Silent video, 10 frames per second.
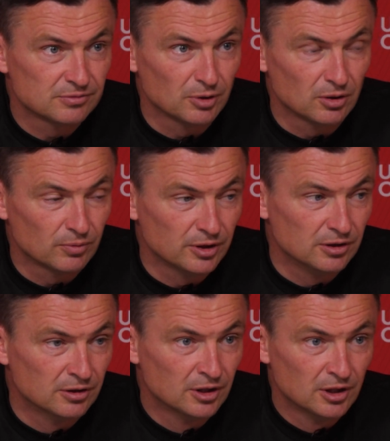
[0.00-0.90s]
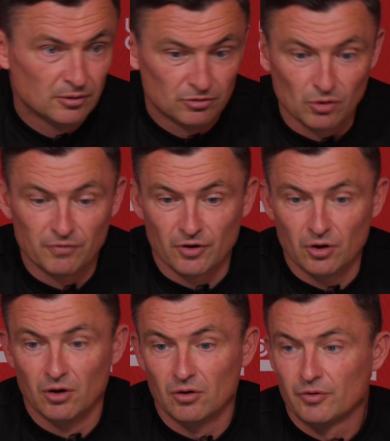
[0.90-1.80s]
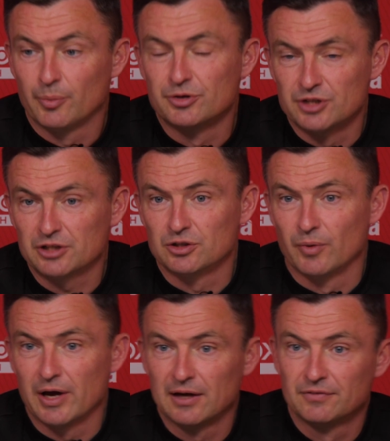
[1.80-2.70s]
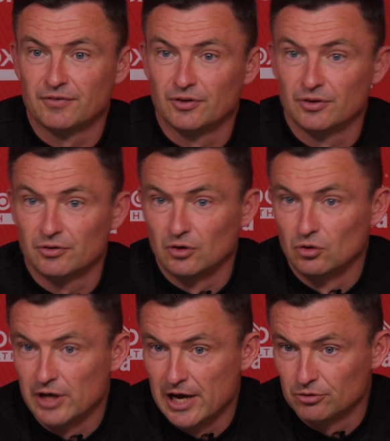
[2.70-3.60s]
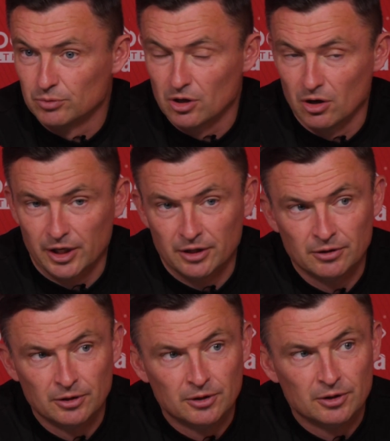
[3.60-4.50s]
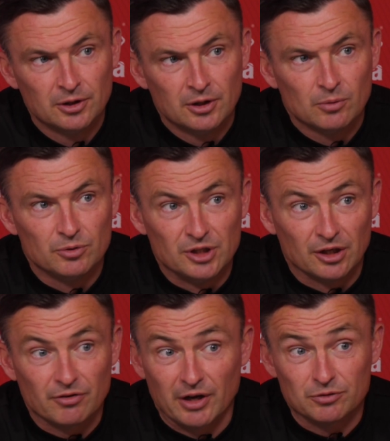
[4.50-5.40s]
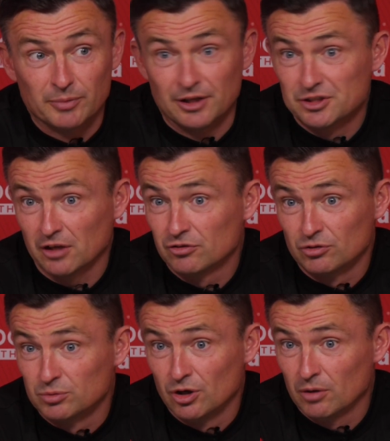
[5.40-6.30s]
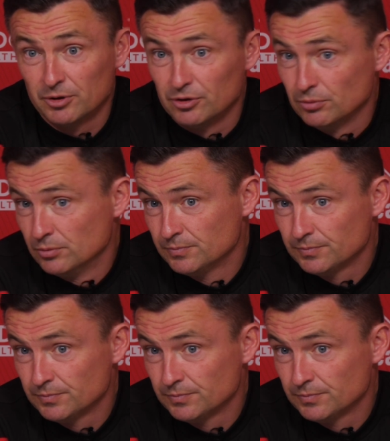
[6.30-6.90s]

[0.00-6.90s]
But for all the possession we had, for the good areas we got in, we didn't create as many chances as we normally do.